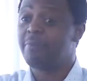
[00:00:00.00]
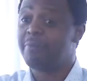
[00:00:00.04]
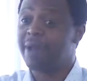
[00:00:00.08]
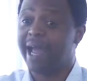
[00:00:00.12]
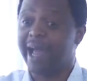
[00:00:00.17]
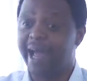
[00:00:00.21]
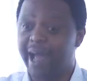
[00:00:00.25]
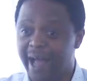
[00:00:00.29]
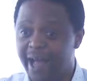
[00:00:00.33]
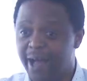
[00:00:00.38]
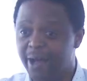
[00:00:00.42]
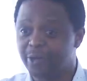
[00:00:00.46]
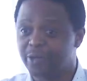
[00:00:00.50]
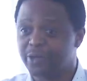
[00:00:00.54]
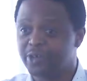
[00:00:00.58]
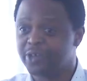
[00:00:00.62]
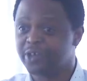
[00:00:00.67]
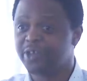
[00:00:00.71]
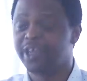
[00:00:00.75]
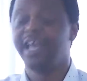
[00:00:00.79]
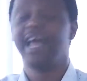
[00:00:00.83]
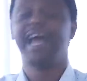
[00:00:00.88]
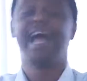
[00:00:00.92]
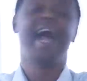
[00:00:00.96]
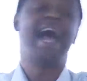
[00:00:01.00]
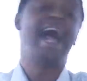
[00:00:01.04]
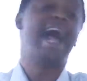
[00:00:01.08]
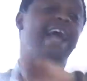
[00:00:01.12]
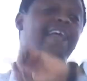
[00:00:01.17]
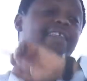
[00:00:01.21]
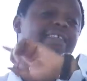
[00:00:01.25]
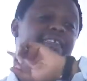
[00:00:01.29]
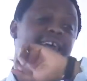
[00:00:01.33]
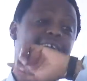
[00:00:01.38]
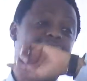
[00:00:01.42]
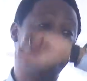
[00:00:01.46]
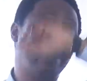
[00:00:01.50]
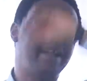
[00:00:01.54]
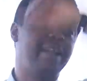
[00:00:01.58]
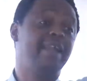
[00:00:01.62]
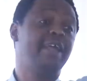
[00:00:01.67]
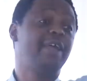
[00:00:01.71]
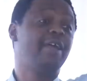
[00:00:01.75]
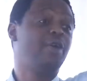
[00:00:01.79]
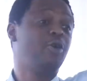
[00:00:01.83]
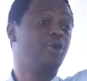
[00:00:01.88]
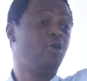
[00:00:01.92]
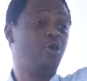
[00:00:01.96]
my house and then
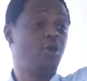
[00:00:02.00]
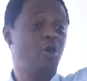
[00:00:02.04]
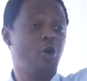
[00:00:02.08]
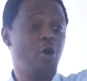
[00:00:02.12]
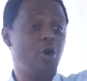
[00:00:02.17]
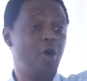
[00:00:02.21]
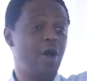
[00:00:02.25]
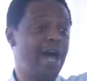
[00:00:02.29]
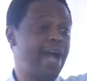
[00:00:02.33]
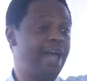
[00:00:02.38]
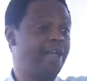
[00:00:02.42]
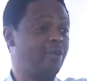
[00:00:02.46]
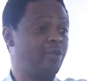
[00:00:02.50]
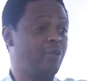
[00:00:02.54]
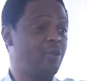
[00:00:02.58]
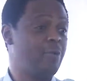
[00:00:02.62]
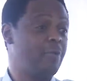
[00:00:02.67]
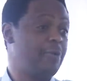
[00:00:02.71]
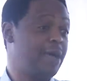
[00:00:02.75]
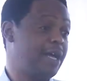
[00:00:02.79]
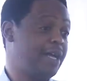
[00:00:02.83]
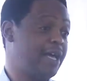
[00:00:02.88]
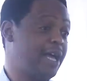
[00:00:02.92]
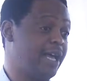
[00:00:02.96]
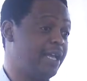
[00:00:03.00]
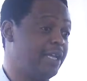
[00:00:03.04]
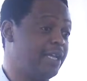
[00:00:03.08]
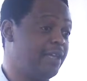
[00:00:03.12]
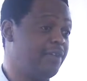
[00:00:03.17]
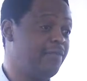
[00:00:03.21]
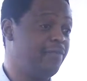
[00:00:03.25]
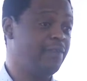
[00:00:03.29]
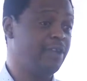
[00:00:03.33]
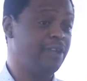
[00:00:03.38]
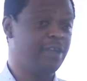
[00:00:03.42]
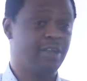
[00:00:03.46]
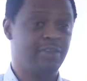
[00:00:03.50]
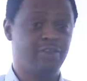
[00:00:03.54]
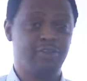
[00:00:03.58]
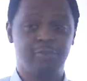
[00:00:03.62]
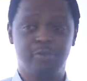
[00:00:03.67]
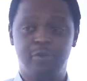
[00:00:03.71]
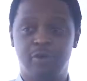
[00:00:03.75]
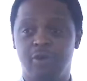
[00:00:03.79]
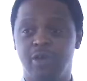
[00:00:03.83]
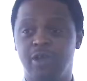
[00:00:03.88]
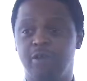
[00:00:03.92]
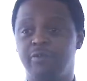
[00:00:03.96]
go back and live in
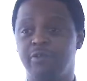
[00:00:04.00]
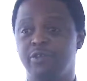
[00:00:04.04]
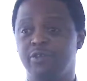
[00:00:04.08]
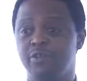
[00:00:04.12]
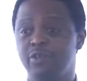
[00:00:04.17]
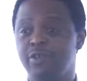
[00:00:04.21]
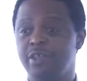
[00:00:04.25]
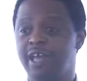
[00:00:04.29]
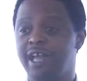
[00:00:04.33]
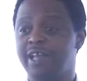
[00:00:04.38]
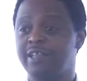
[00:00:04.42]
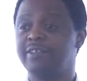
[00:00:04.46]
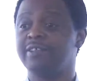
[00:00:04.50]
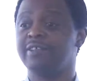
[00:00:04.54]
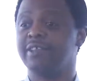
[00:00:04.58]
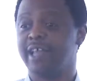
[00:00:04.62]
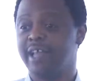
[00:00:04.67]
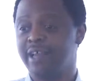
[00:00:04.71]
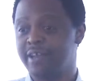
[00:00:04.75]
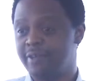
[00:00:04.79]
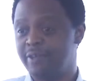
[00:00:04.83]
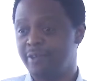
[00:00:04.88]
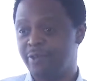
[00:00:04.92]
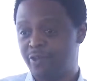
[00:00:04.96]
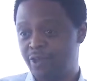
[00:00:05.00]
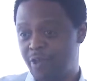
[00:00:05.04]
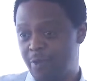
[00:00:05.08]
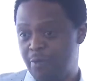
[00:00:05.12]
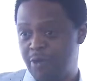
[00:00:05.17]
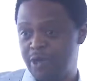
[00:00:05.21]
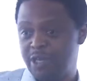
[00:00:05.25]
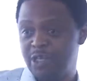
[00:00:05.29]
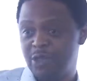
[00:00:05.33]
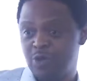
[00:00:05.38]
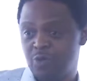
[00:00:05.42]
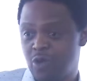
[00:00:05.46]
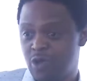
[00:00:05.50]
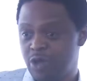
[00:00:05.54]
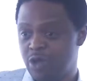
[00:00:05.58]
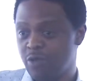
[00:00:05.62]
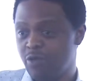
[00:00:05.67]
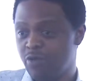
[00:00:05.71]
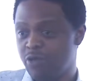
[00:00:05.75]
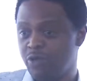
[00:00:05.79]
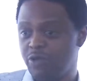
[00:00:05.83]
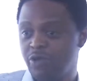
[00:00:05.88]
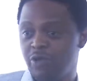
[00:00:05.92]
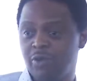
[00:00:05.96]
Ejigbo. If you do that, then somebody is
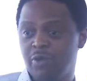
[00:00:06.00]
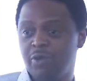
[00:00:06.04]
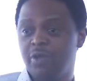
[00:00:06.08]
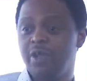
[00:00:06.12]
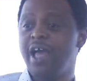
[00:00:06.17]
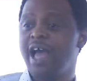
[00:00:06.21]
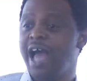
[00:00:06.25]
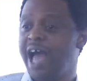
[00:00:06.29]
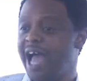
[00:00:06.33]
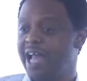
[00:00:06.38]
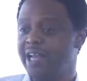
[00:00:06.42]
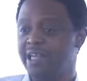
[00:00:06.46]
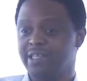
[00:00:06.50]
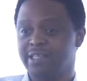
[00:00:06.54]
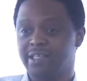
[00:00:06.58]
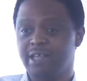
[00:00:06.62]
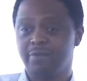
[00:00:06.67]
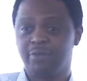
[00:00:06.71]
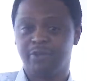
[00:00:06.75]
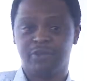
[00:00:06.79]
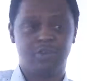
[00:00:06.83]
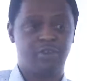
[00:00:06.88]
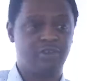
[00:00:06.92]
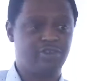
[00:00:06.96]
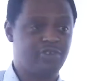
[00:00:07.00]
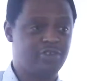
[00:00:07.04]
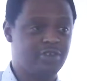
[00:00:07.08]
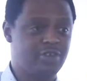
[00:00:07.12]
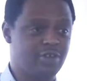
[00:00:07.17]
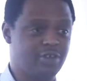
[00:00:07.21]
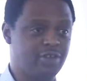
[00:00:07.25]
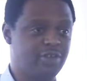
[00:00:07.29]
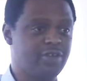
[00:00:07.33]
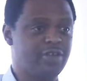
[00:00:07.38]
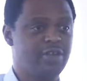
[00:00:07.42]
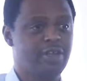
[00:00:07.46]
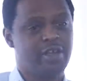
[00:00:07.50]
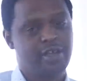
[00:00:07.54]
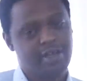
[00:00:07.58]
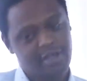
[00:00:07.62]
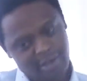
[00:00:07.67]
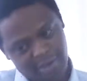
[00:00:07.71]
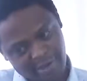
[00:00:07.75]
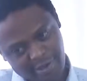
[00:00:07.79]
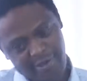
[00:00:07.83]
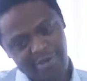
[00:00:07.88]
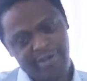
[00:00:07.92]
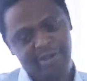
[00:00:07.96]
working with you. And his name is not Jesus.
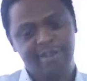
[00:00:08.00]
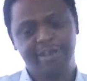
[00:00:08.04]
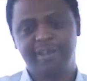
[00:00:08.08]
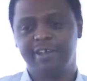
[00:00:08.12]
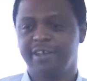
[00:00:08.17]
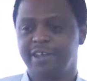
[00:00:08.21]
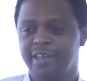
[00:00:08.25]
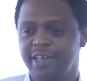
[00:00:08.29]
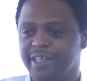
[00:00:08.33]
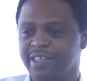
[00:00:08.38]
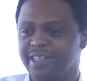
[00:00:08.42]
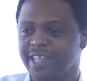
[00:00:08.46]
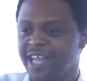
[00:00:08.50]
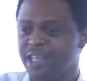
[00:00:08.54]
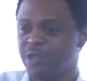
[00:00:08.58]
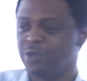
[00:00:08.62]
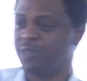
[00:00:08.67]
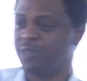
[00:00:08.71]
It starts